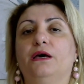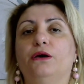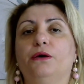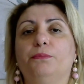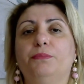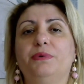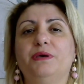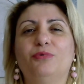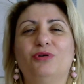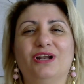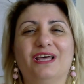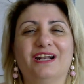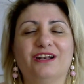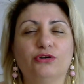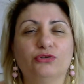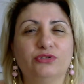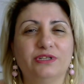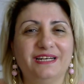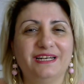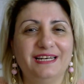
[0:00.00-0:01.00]
People are
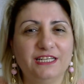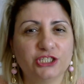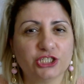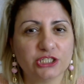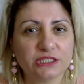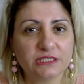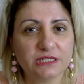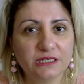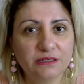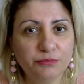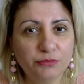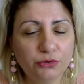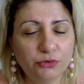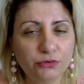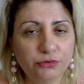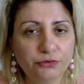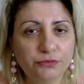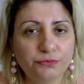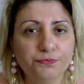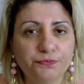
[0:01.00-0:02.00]
not religious
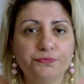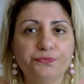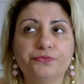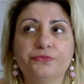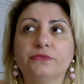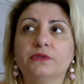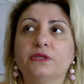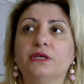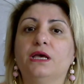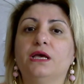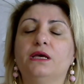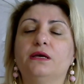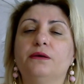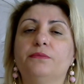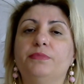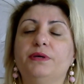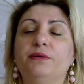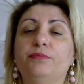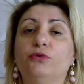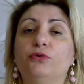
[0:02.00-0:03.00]
anymore.
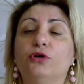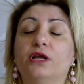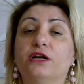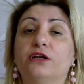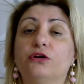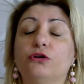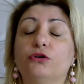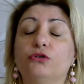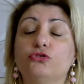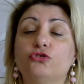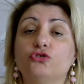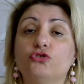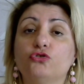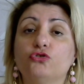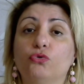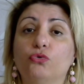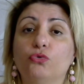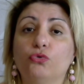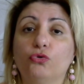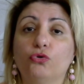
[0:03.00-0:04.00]
People are not
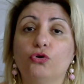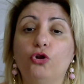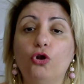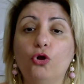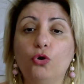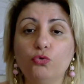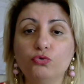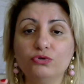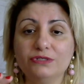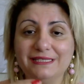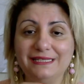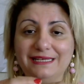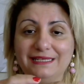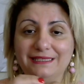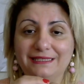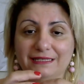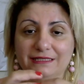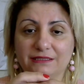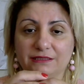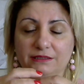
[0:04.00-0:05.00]
so
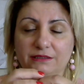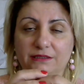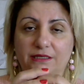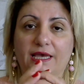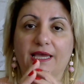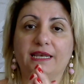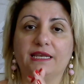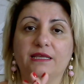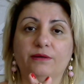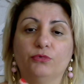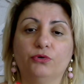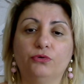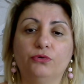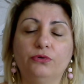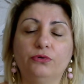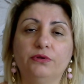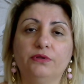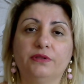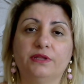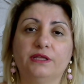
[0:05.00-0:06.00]
close-knitted anymore.
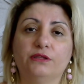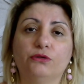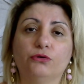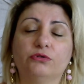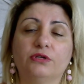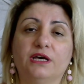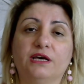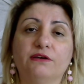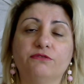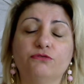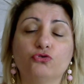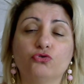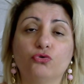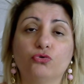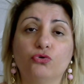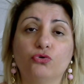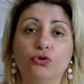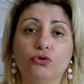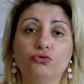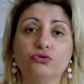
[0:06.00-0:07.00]
They don't have so
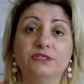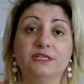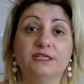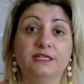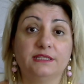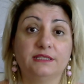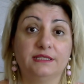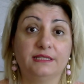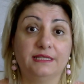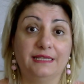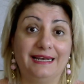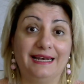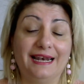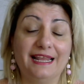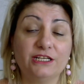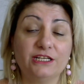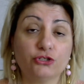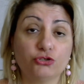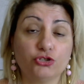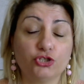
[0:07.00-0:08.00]
close-knitted
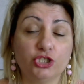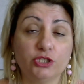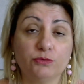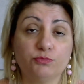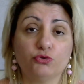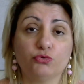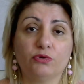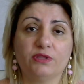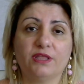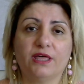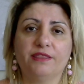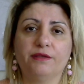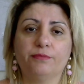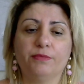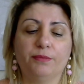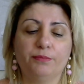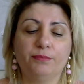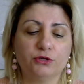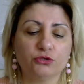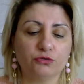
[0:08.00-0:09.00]
relationships with other
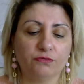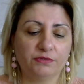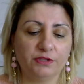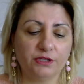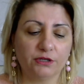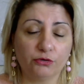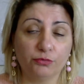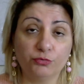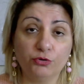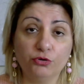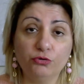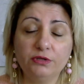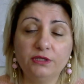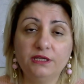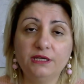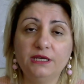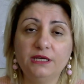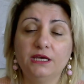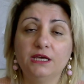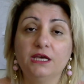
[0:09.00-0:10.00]
members of their
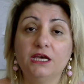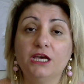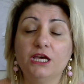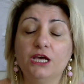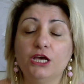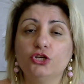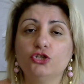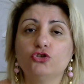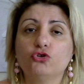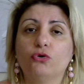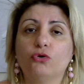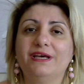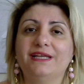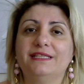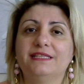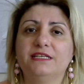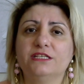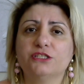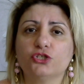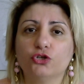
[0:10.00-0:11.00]
community. So
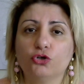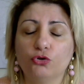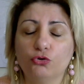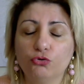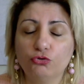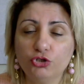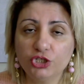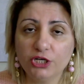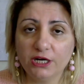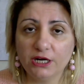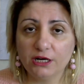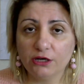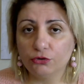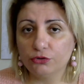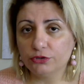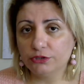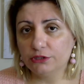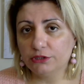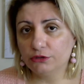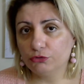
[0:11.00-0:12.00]
it is crucial,
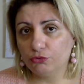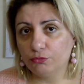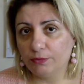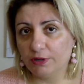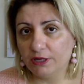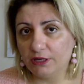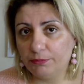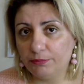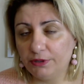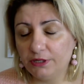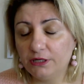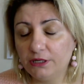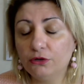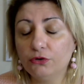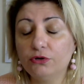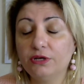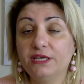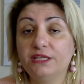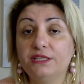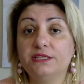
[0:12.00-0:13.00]
according to my
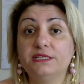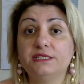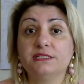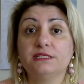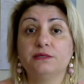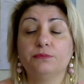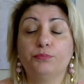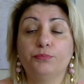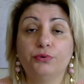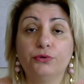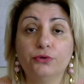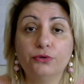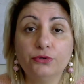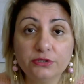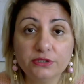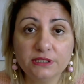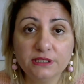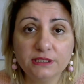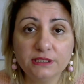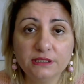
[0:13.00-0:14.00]
opinion, it is
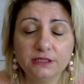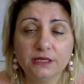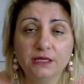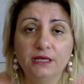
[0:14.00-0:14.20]
important